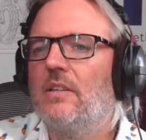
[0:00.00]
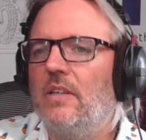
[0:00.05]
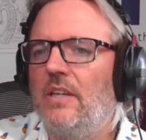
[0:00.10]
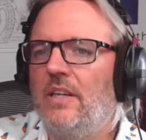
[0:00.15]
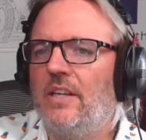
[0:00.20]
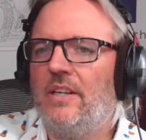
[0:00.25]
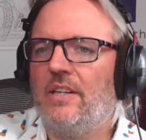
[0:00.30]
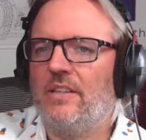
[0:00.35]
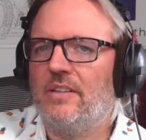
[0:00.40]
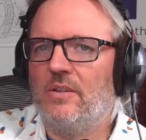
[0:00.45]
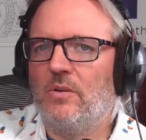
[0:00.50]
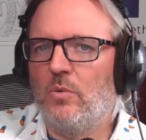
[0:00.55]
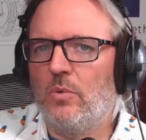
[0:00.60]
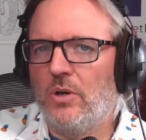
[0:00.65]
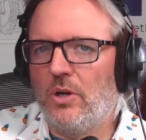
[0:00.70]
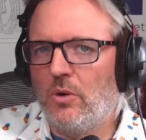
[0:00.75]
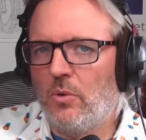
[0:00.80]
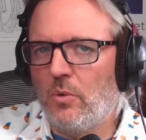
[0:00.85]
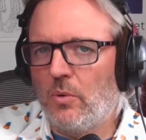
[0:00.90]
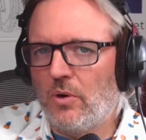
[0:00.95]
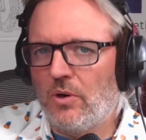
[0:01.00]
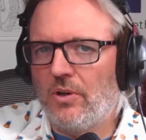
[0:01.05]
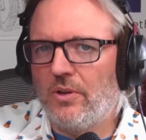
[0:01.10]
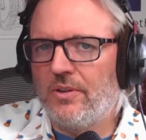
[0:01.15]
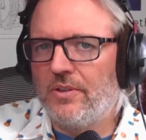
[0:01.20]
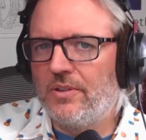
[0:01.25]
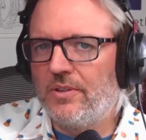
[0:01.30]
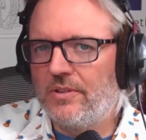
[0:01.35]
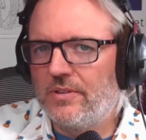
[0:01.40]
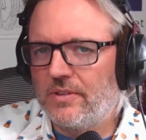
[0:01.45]
in the real
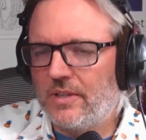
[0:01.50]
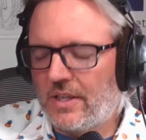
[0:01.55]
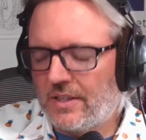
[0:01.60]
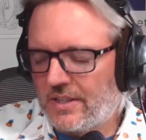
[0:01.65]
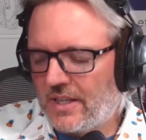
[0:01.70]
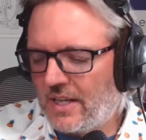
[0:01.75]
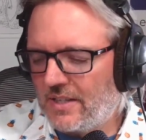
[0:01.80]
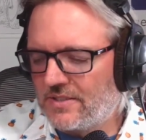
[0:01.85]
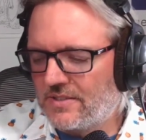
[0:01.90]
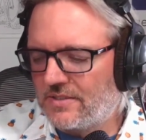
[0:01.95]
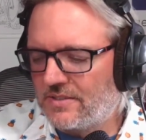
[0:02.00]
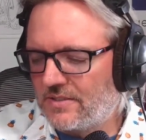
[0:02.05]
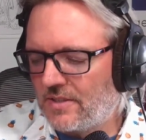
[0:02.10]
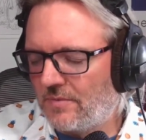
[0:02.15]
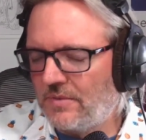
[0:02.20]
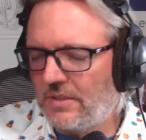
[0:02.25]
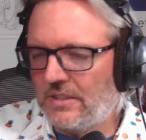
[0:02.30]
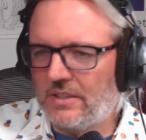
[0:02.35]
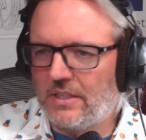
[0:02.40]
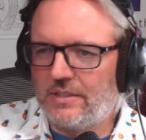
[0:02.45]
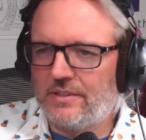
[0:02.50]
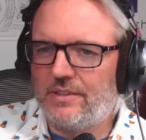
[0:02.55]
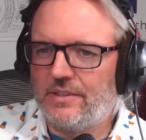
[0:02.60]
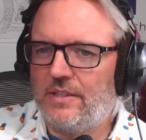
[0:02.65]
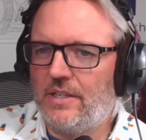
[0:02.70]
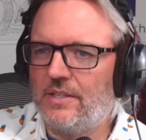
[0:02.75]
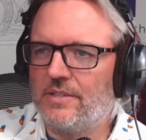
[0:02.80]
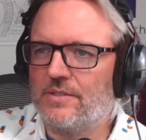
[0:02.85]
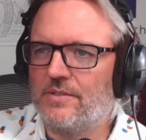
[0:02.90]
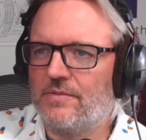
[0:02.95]
world, and that's something that
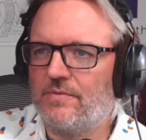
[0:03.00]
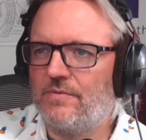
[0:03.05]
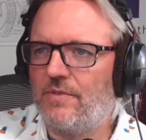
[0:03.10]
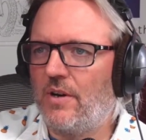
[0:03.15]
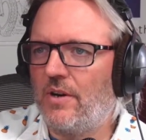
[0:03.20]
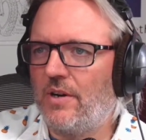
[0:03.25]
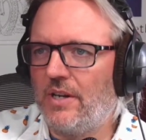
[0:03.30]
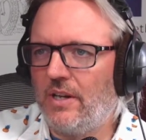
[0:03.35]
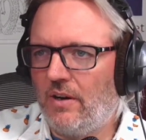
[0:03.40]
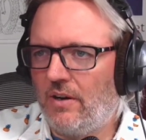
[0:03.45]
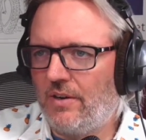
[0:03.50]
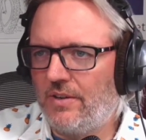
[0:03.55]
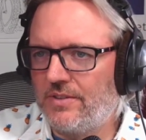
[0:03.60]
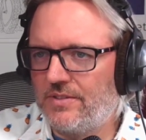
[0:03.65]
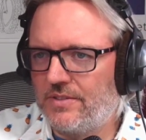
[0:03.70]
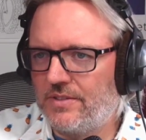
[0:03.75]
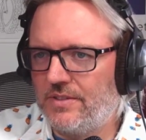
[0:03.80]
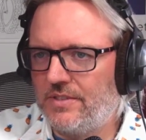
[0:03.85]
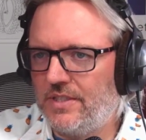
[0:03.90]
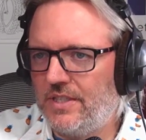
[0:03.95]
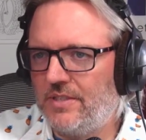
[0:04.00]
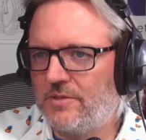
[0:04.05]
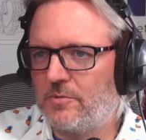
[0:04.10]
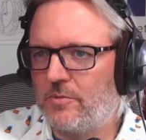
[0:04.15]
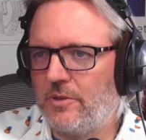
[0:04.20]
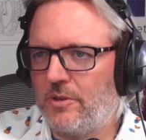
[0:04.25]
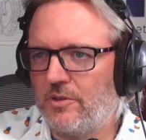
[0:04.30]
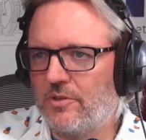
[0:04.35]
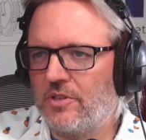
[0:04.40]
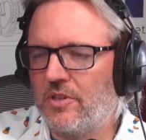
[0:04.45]
is very hard to
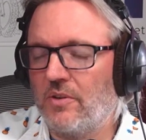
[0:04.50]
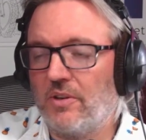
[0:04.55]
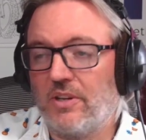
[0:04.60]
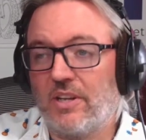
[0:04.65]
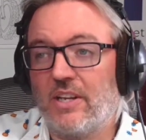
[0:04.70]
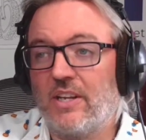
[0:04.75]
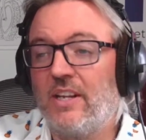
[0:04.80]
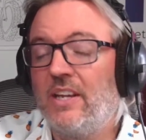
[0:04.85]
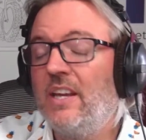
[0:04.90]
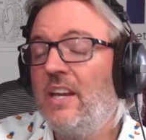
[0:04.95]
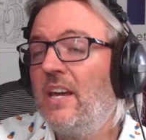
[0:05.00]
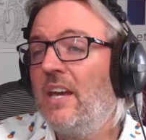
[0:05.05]
teach. But you're doing it.